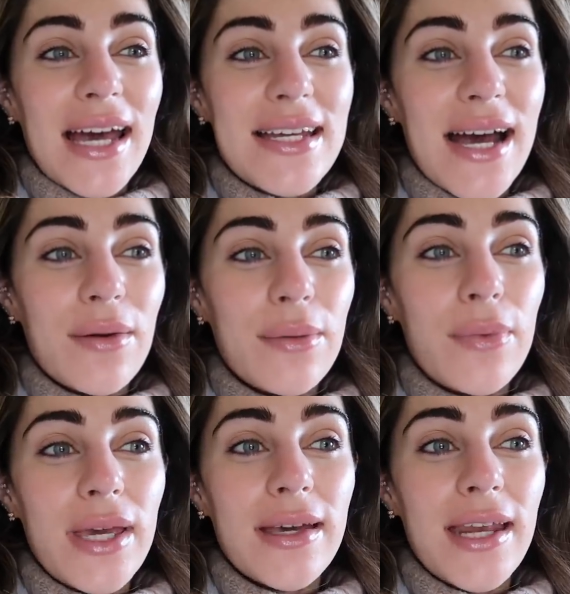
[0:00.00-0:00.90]
and now
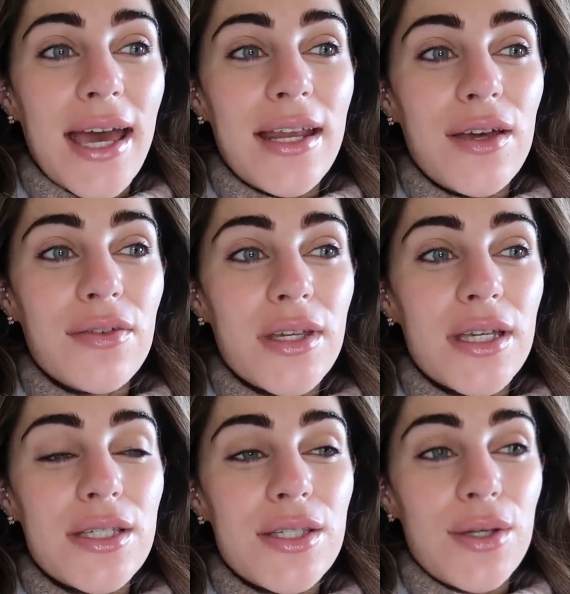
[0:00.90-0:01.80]
we are going to head
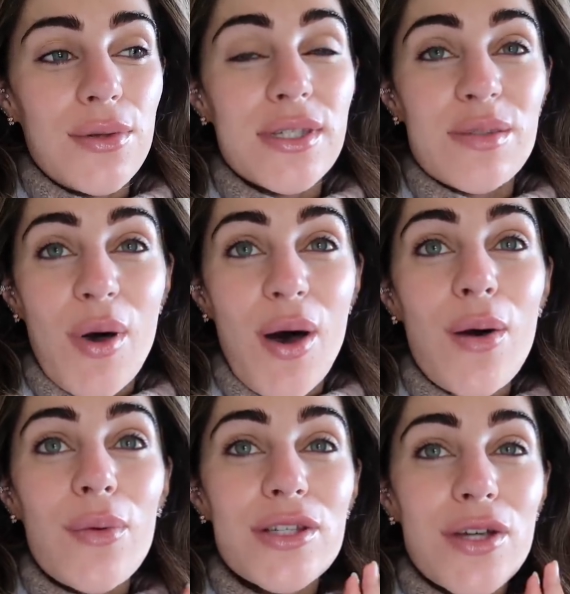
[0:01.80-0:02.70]
over to the spa,
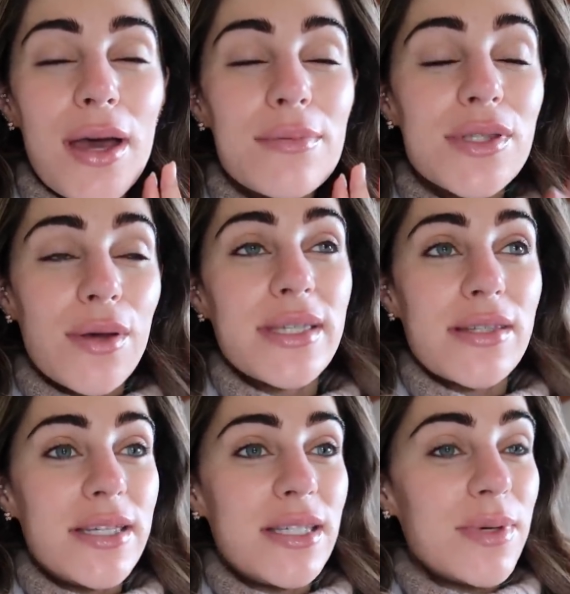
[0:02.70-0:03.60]
which I am so
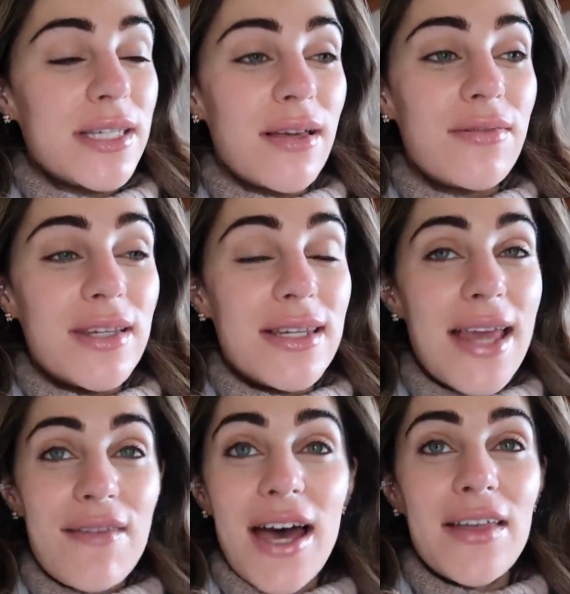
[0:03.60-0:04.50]
excited because I've
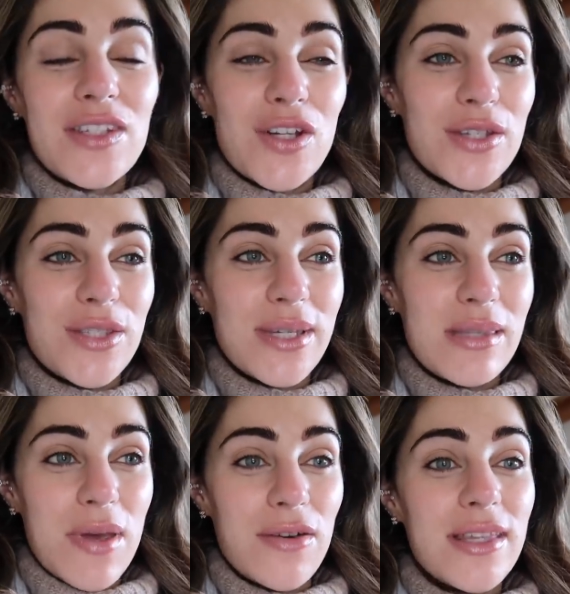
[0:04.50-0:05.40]
never had the chance to
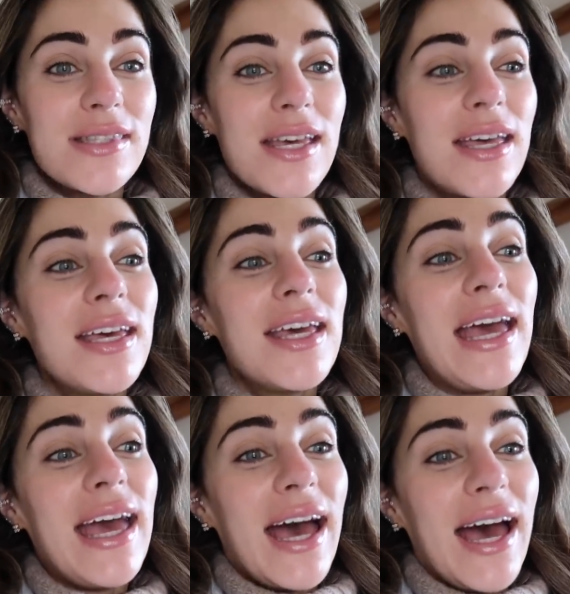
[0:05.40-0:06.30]
experience it,
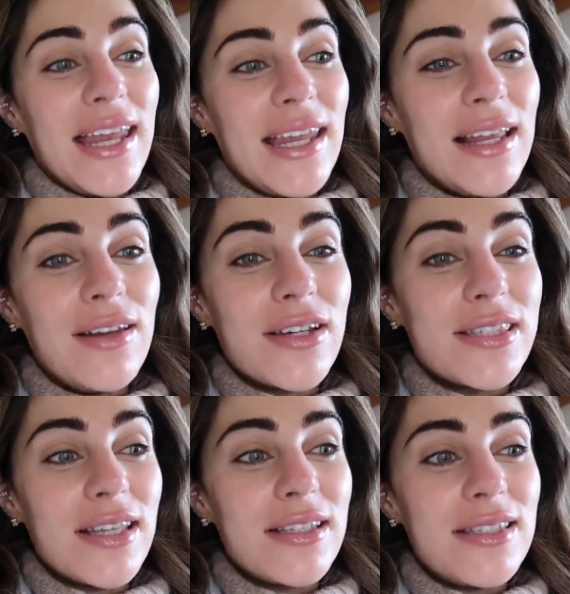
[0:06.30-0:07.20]
and it
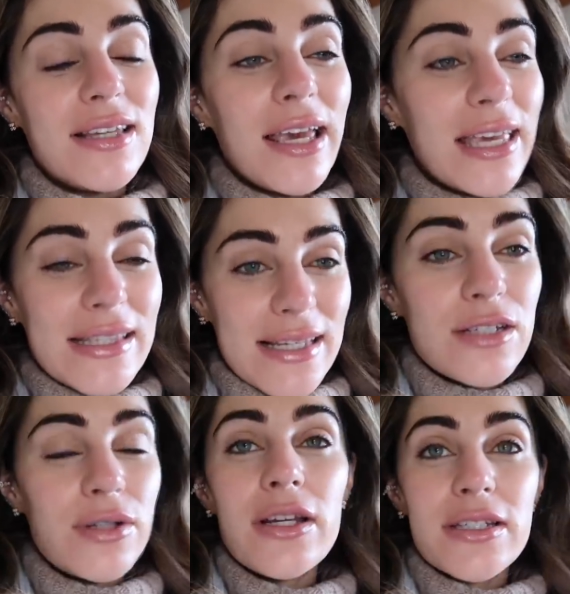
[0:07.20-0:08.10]
looks like it's
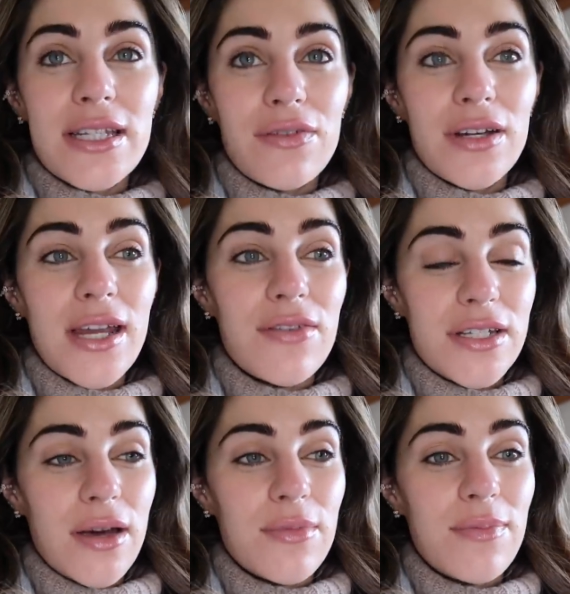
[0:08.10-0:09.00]
literally looked different every
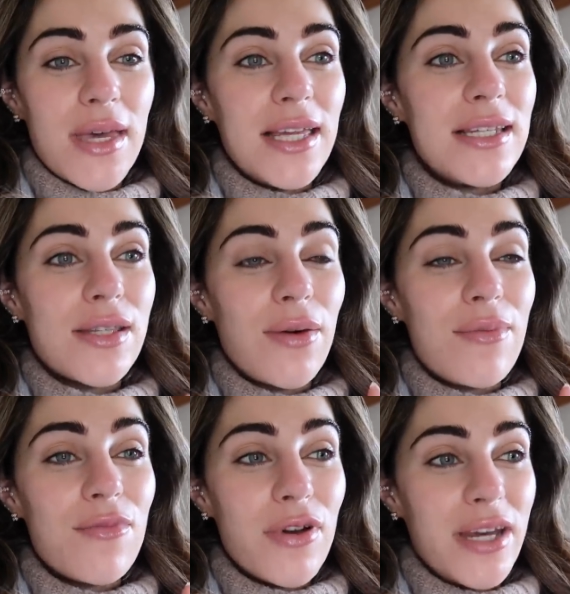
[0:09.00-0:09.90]
time we've been, so
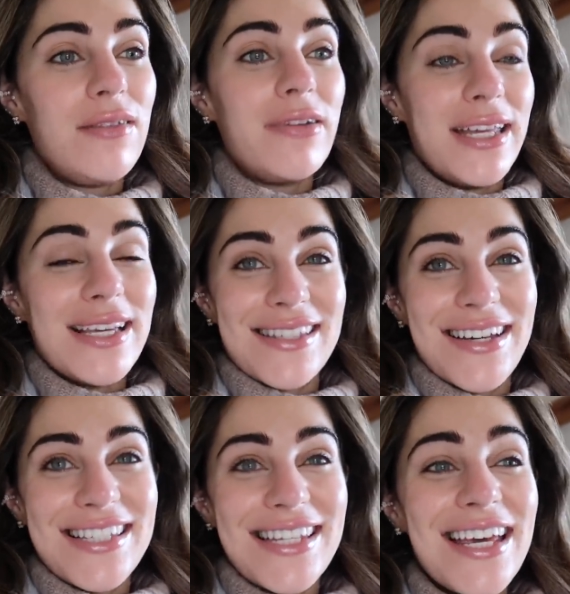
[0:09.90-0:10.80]
I'm really, really
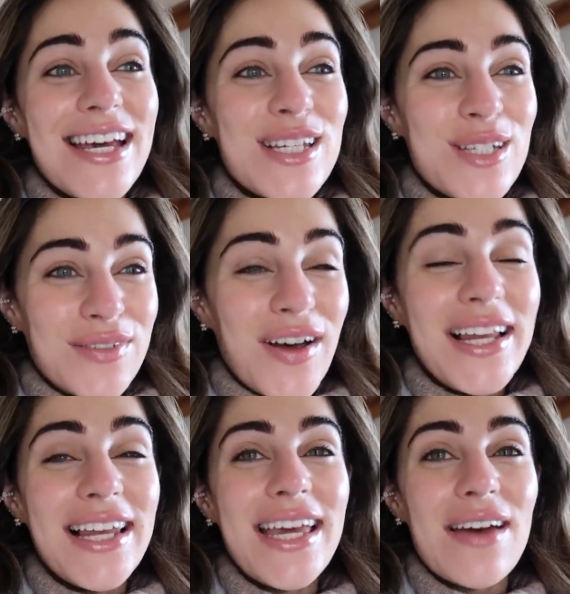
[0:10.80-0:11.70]
excited to
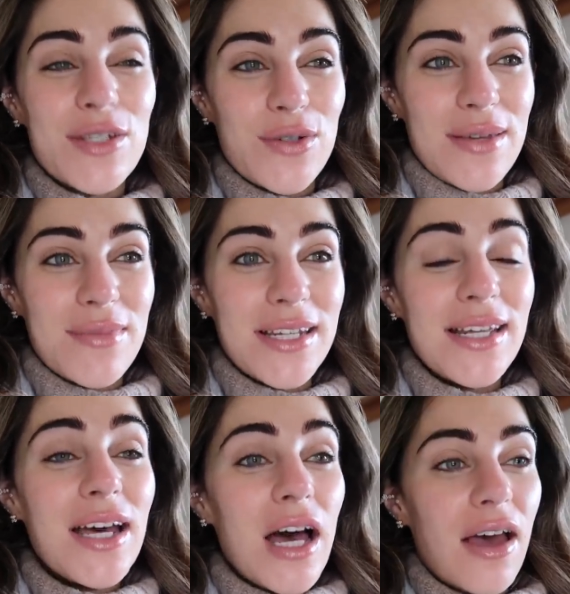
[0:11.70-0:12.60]
finally have a treatment.
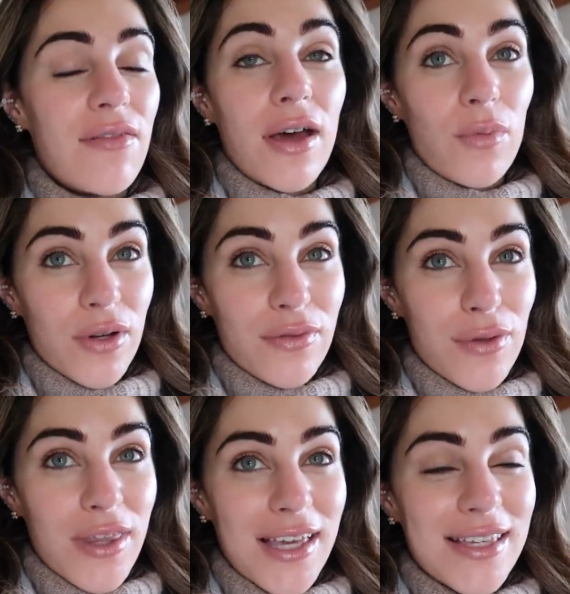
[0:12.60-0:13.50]
I've heard
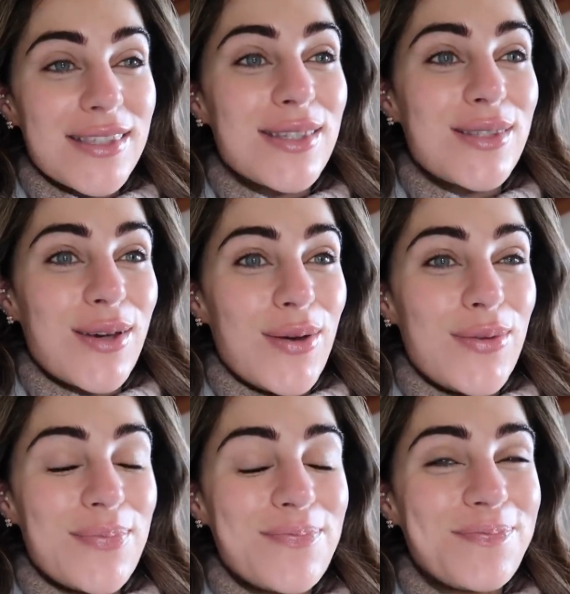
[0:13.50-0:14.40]
wonderful things, so
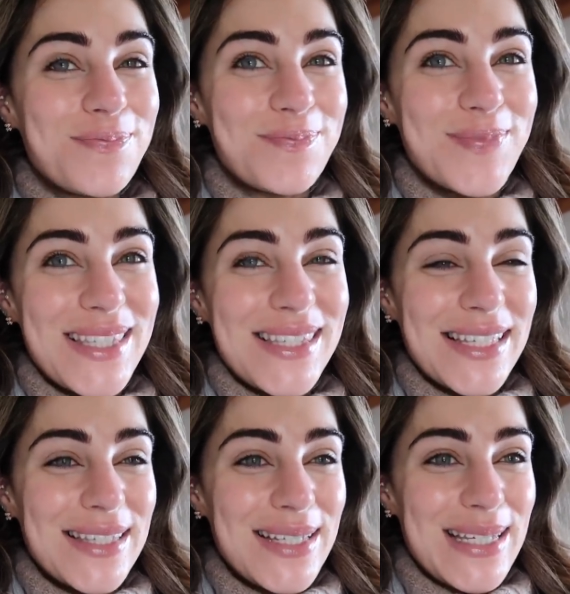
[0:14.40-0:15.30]
This is
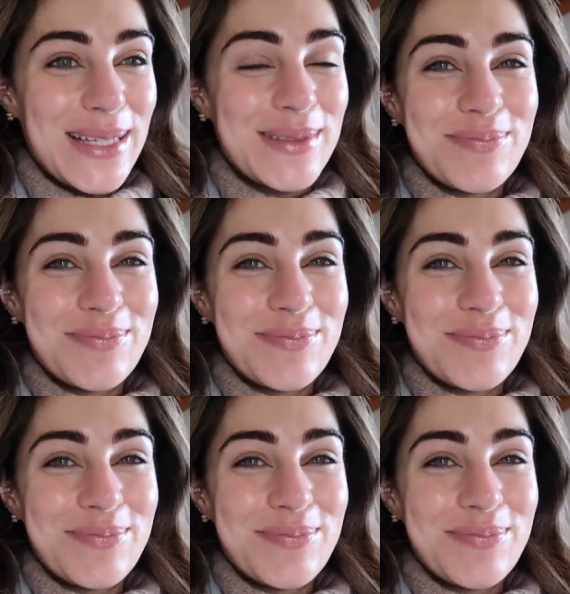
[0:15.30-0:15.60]
exciting.